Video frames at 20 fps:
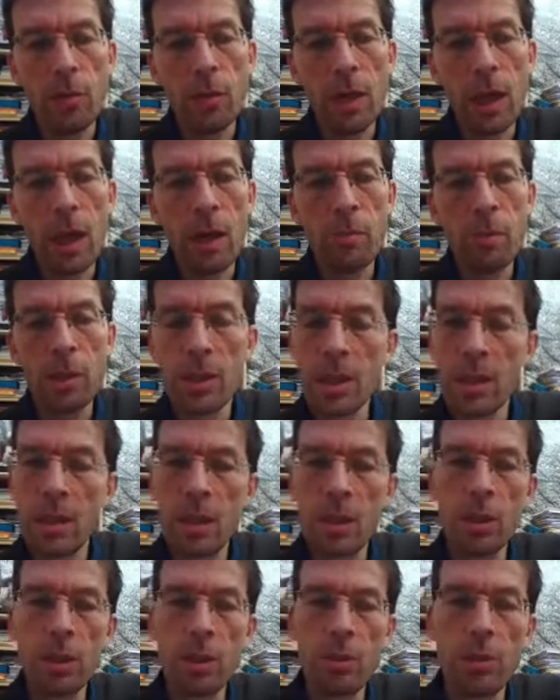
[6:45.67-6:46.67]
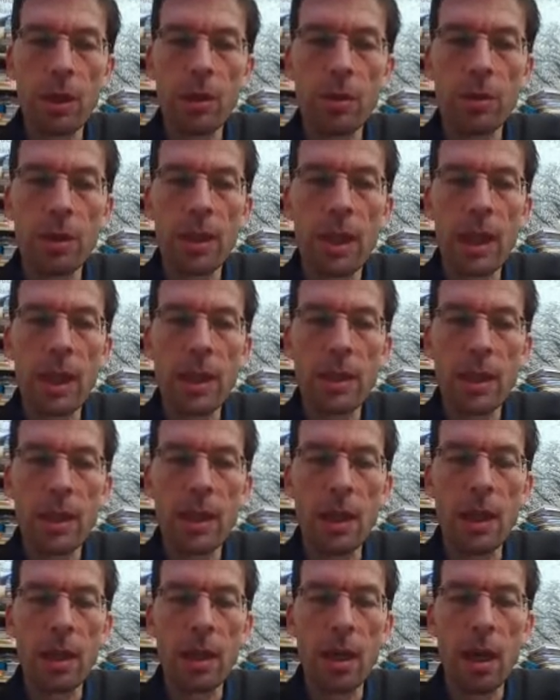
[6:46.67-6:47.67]
fauna, but they didn't recognize
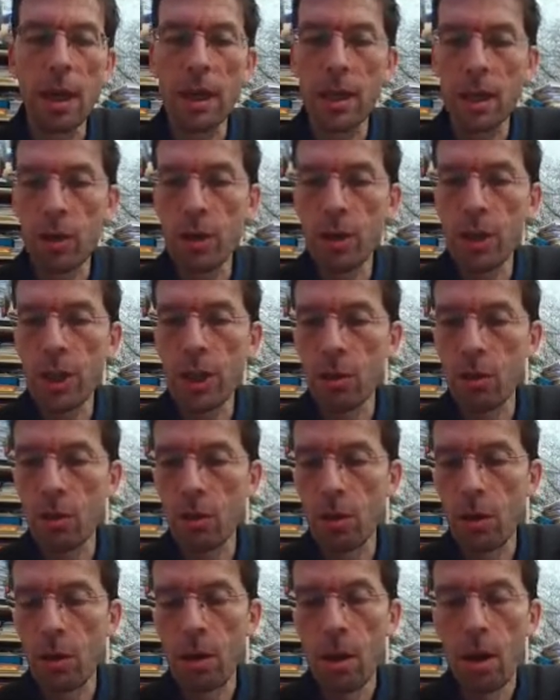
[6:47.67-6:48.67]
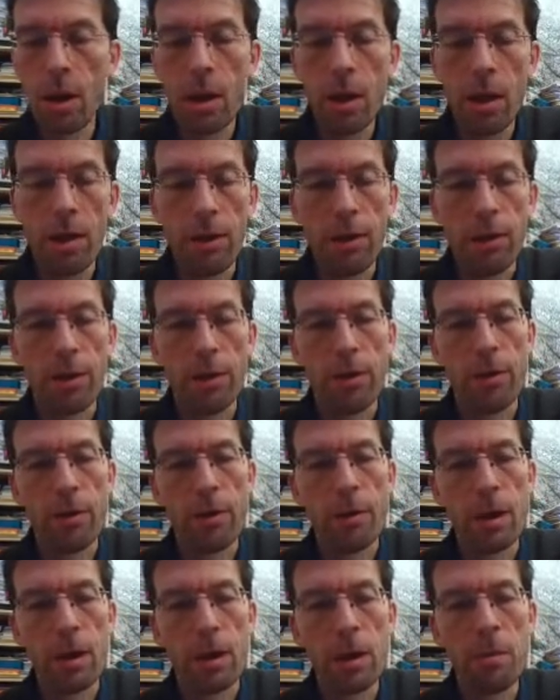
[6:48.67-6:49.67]
any archaeological
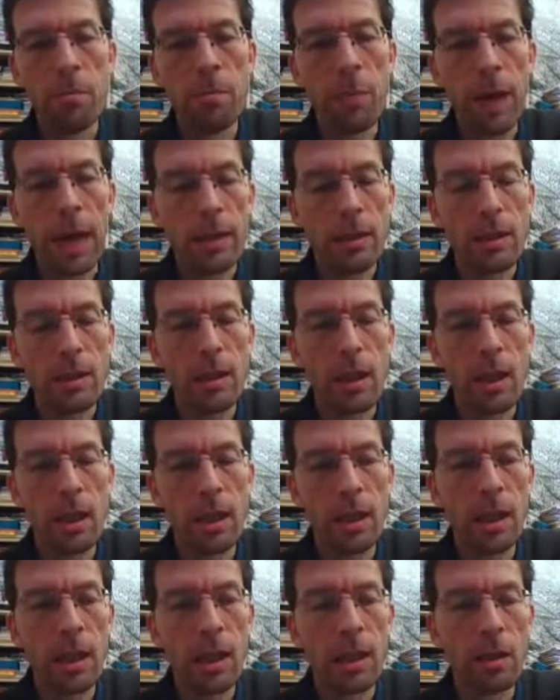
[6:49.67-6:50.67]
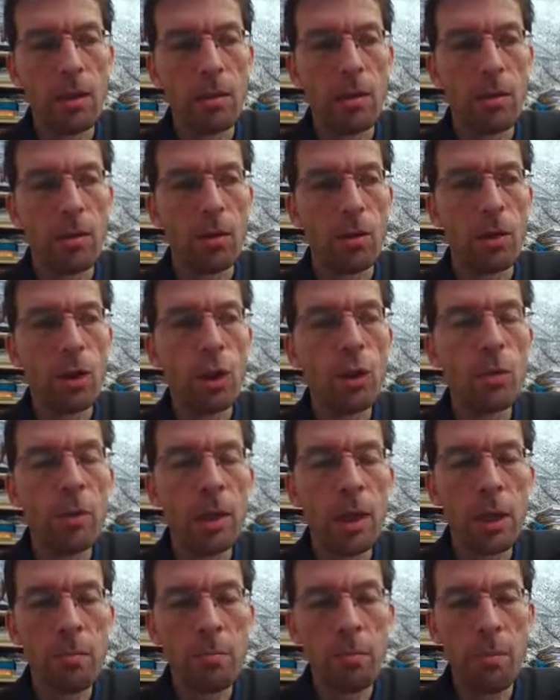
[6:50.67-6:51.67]
impact, any
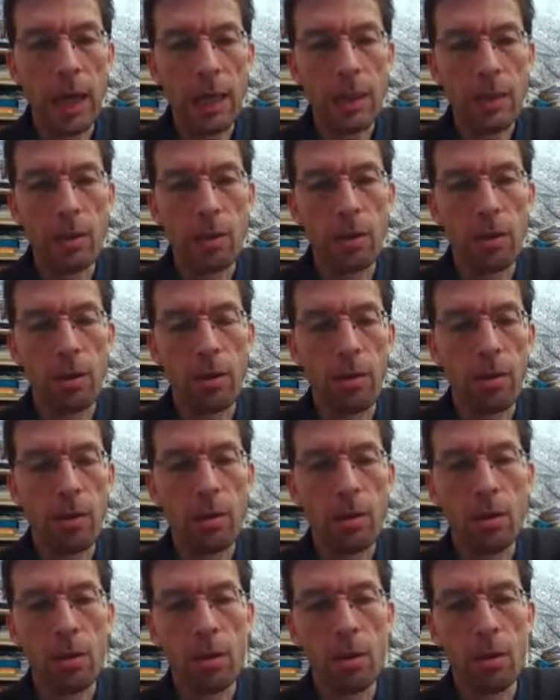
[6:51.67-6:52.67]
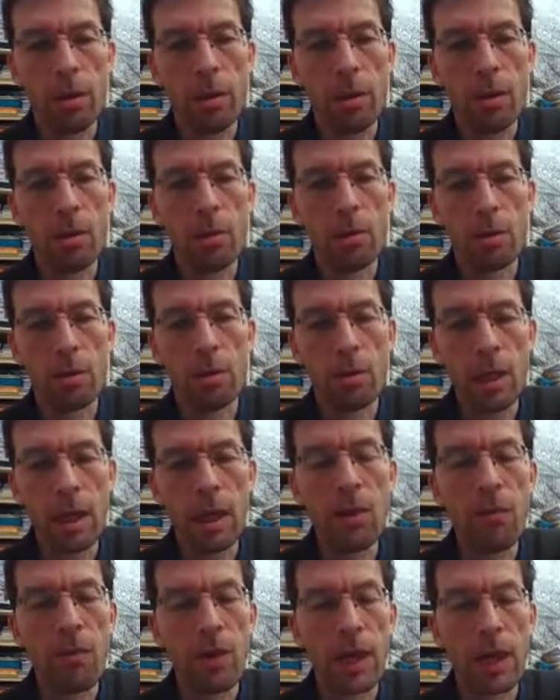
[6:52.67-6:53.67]
human impact on the
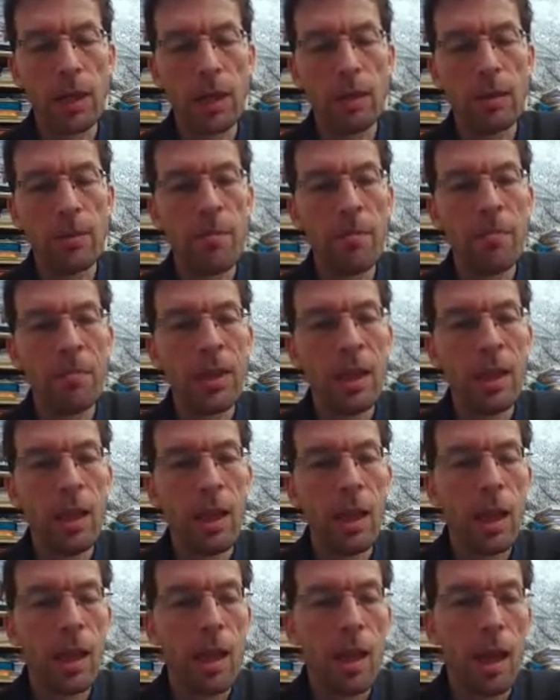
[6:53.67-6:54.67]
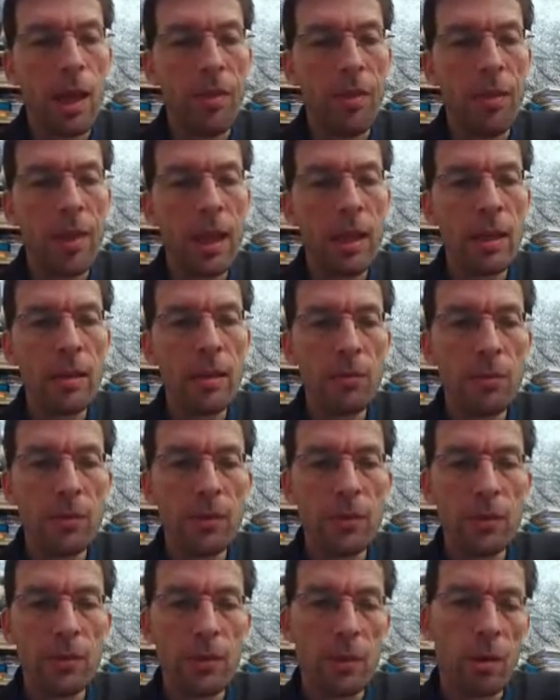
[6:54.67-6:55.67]
infilling. And then
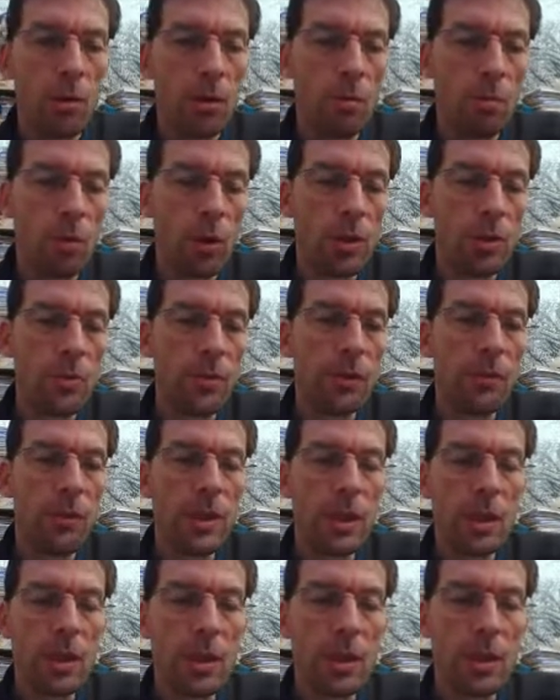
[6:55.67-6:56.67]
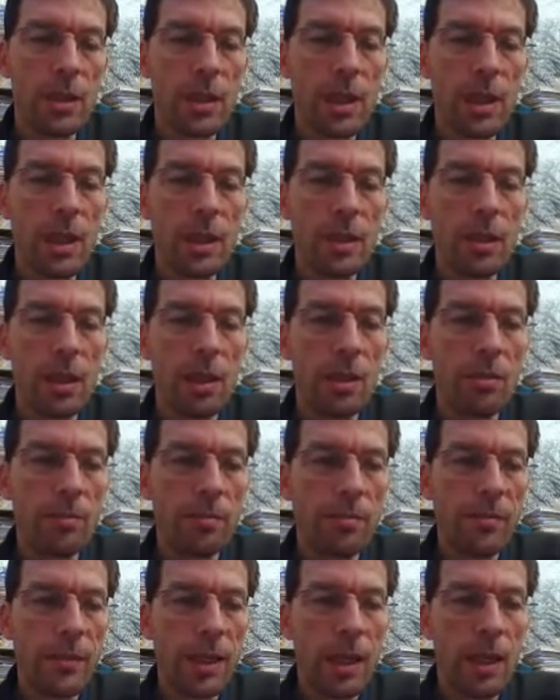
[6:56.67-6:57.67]
almost 50 years
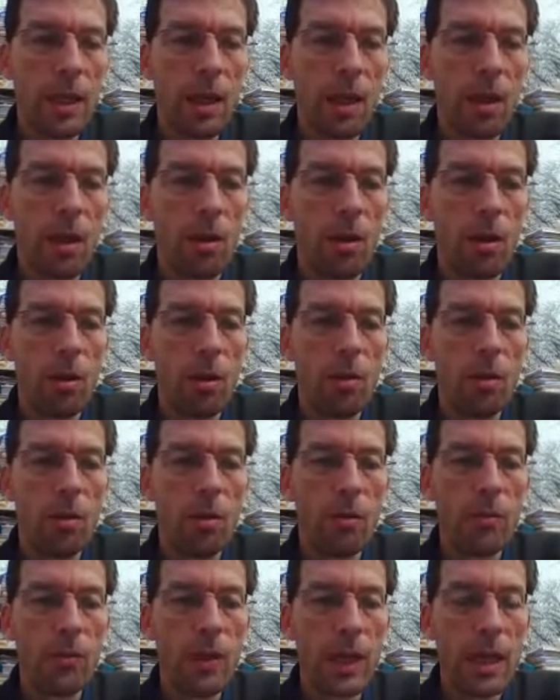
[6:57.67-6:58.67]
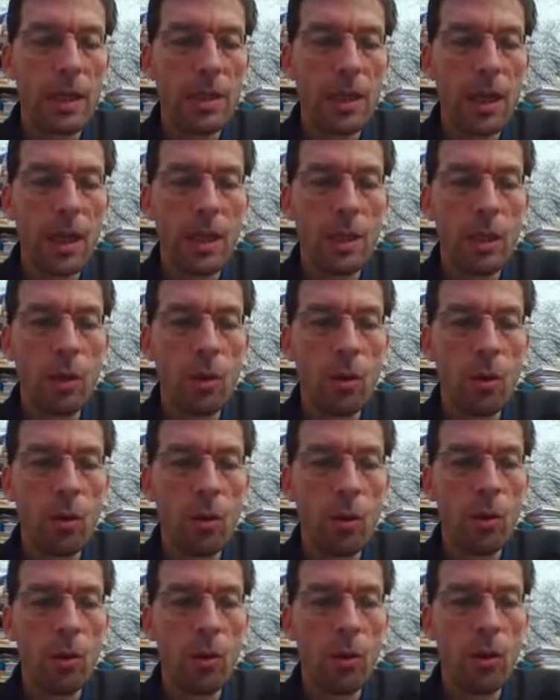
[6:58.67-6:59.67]
later, Félix
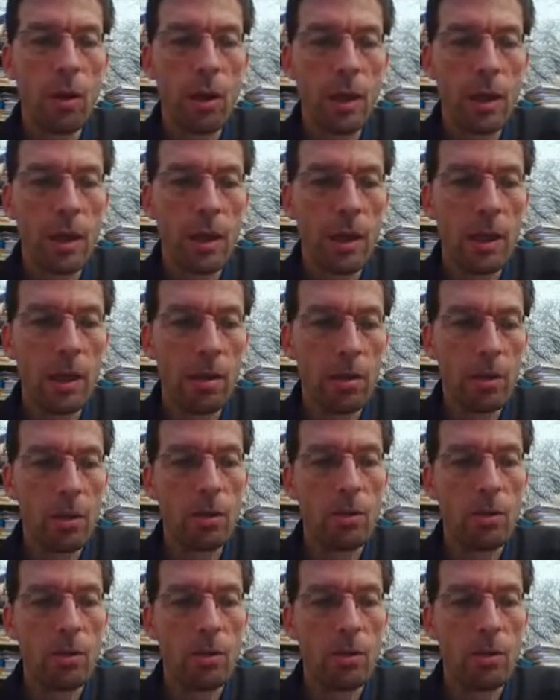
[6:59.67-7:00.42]
Regnault, in